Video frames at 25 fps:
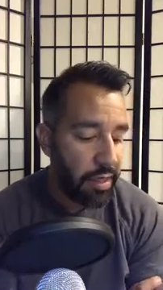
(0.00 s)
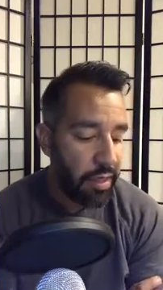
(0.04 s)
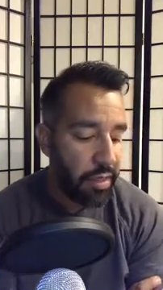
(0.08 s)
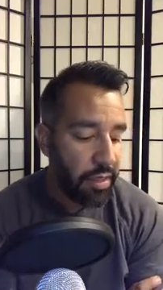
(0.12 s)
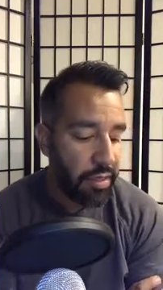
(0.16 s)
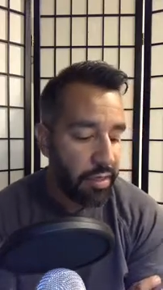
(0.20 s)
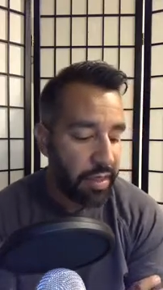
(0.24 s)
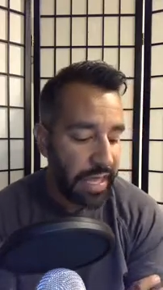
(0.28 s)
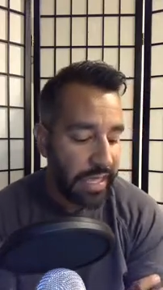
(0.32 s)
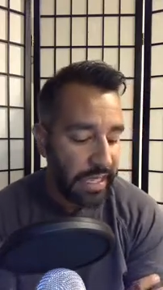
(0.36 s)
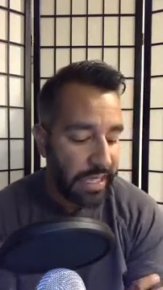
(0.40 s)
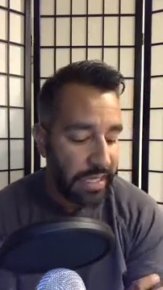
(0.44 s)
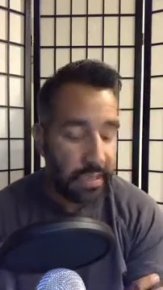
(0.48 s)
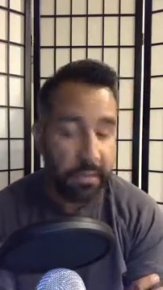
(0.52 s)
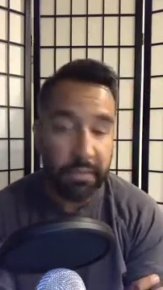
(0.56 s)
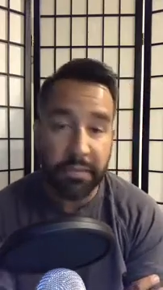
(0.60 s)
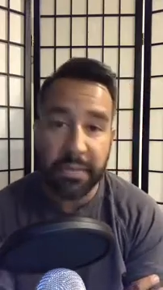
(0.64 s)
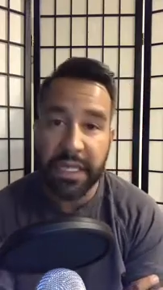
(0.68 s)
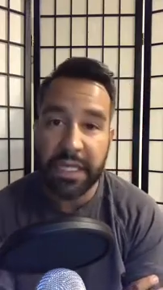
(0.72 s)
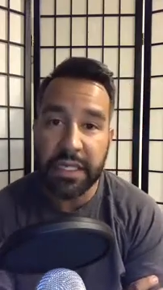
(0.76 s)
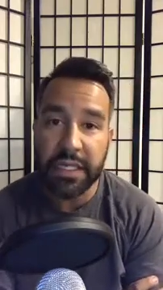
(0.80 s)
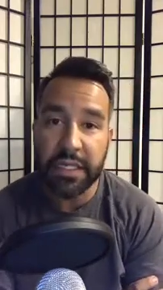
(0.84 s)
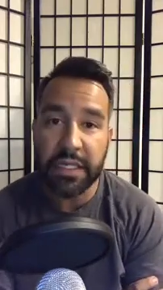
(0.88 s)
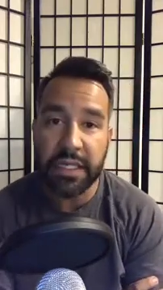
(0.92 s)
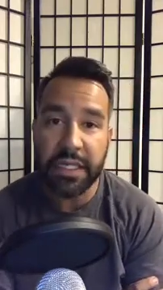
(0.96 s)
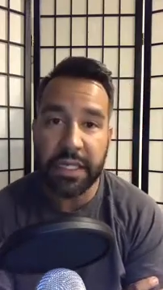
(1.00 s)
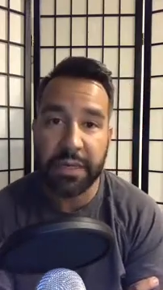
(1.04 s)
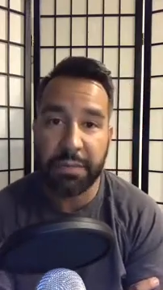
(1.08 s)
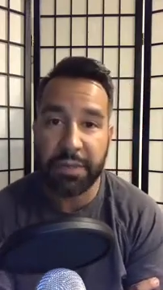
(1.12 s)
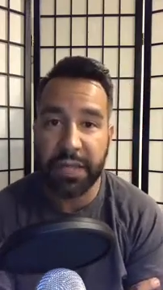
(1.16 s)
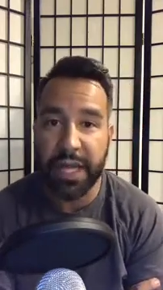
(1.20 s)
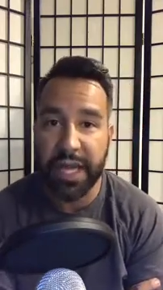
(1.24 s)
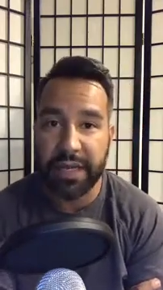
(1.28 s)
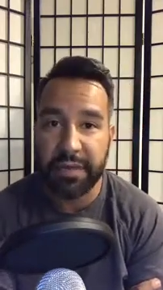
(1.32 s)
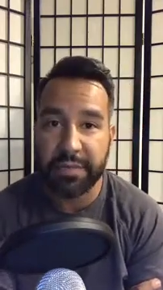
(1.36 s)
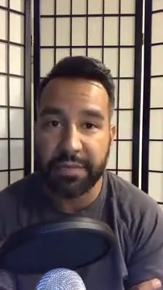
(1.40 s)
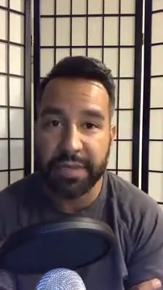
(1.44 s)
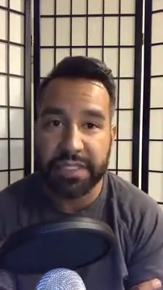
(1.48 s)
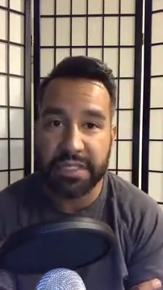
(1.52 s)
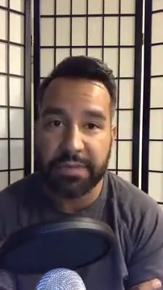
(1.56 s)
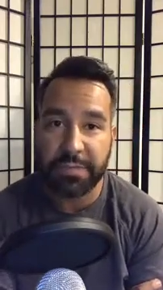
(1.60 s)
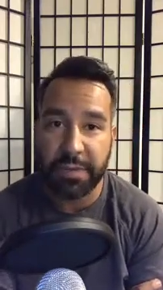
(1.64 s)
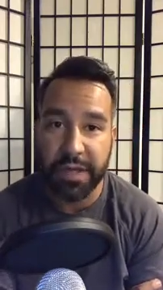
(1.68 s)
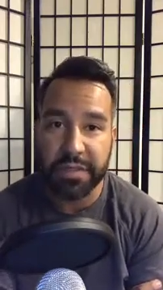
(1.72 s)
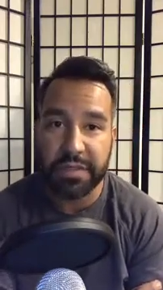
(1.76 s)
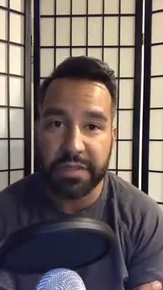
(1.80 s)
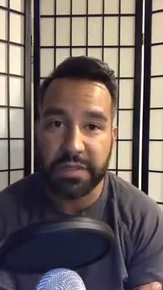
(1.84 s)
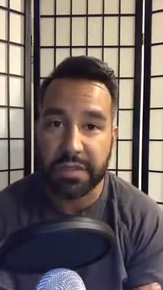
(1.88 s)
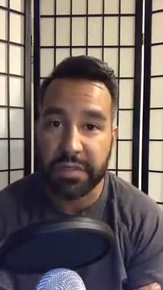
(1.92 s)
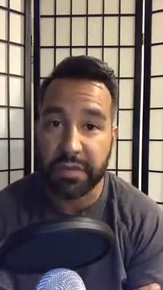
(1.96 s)
They can immediately apply to be
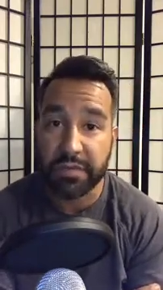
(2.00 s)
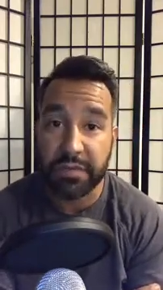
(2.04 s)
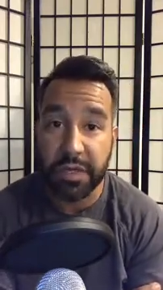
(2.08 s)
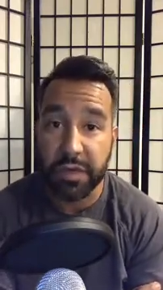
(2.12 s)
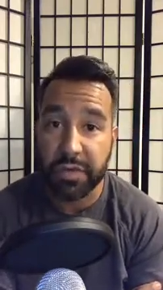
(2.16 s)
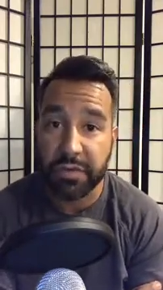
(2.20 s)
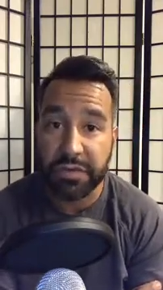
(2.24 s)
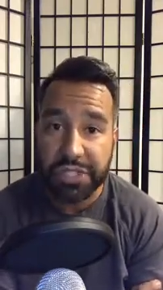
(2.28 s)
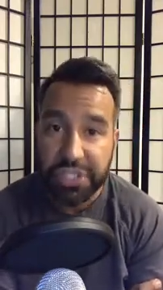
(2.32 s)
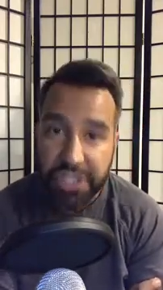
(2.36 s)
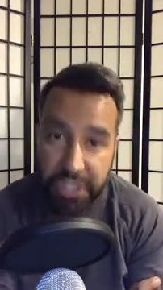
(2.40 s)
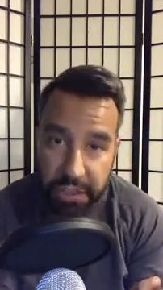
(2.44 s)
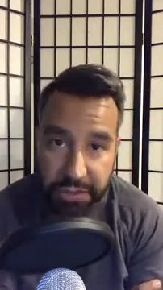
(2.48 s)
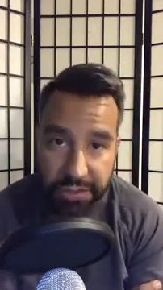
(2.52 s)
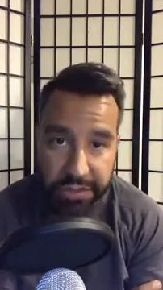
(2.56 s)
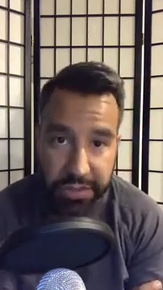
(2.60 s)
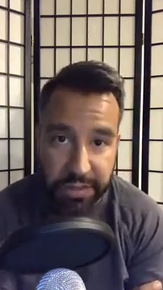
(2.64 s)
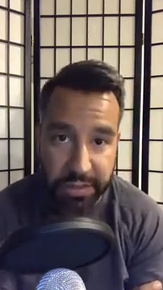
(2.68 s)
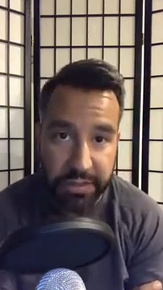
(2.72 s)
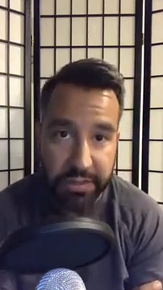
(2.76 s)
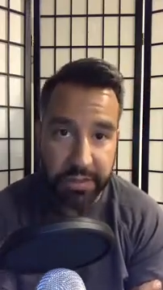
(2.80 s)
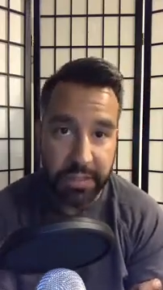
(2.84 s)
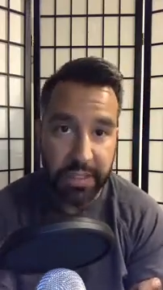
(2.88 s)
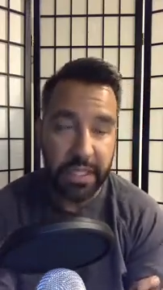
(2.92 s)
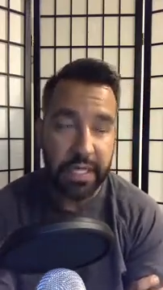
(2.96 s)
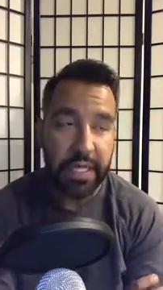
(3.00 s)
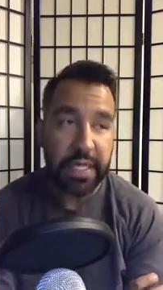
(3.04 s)
sponsors of their own children.